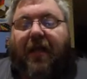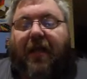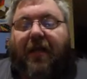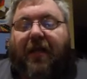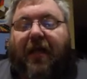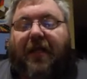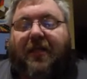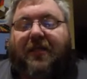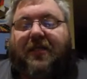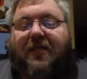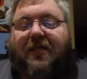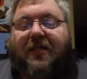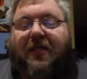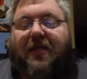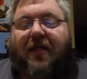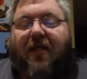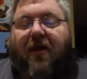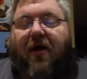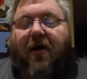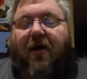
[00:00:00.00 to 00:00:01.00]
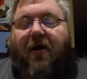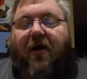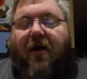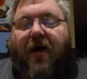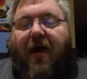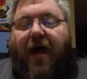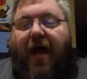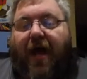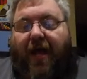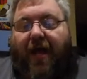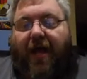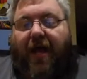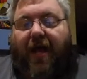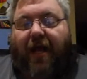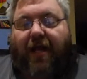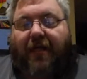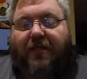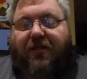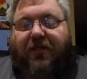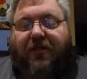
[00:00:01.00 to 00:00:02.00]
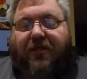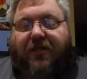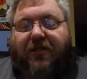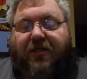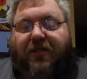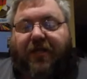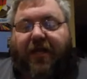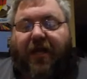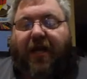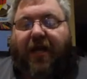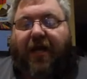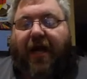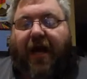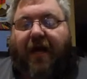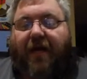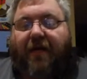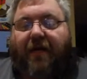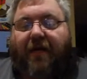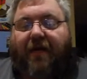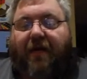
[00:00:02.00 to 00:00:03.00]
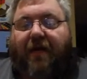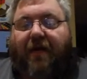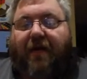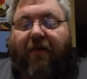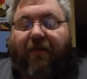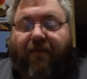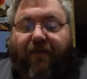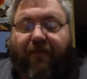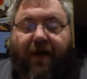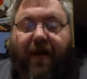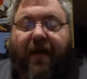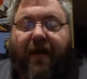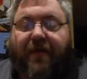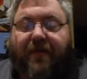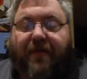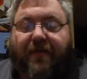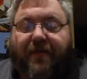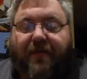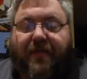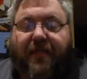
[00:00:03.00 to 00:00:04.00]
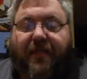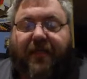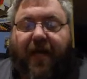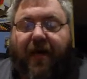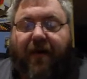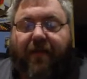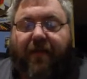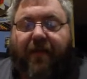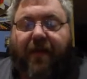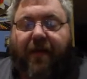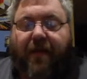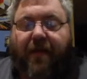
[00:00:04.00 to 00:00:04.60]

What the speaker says: Let's go ahead and just check out the third and final setup.